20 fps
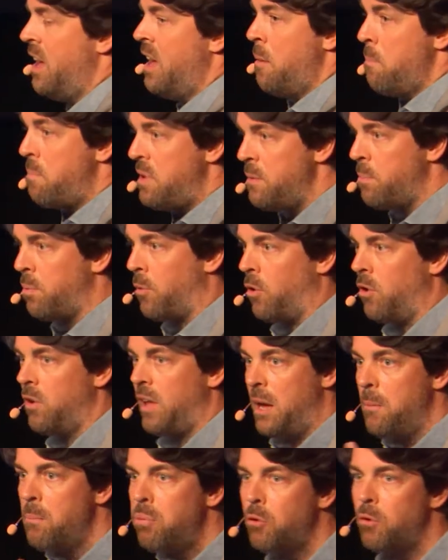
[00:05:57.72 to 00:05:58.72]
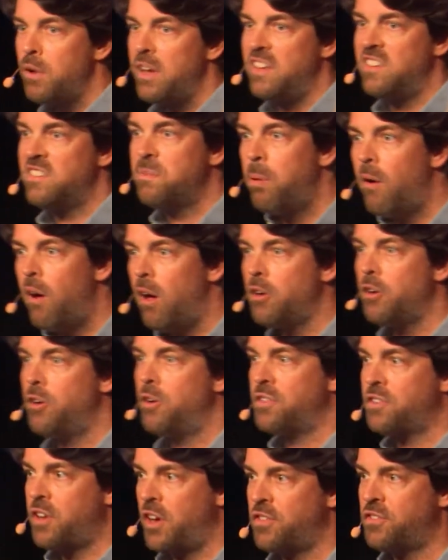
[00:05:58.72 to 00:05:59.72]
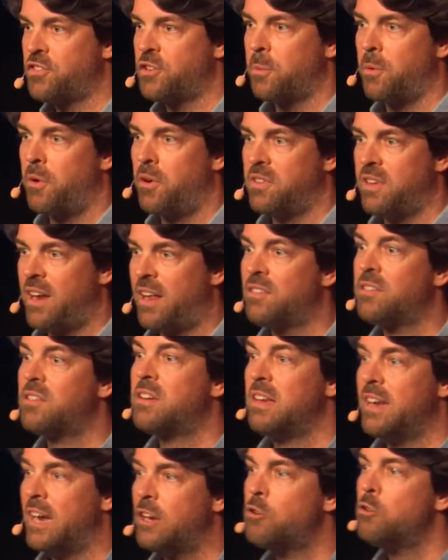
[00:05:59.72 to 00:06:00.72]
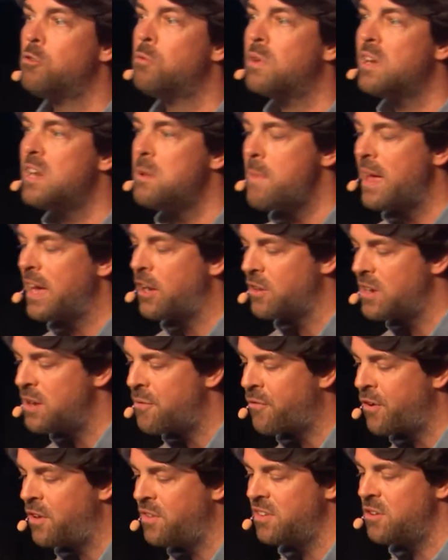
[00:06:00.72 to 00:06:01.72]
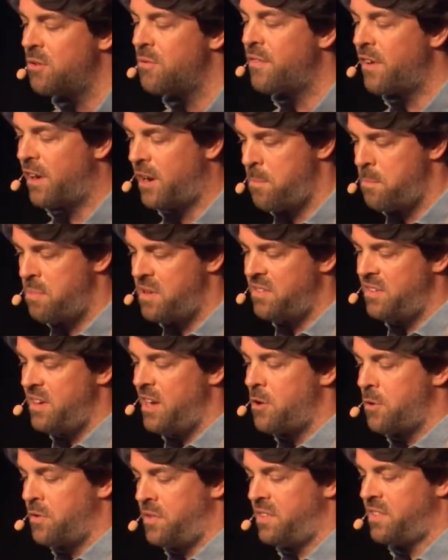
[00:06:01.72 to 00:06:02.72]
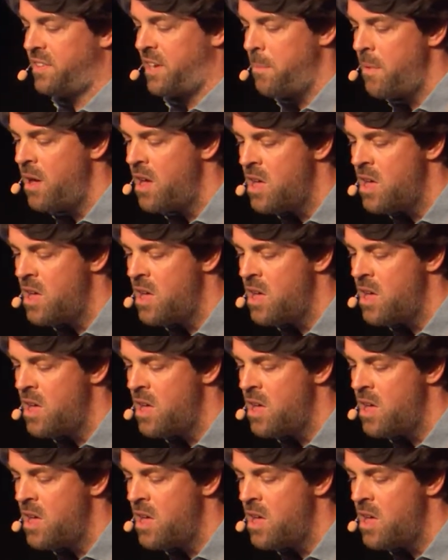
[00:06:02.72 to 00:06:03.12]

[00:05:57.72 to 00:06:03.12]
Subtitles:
people, employees, partners, customers, and that could really make a difference in a very busy ecosystem.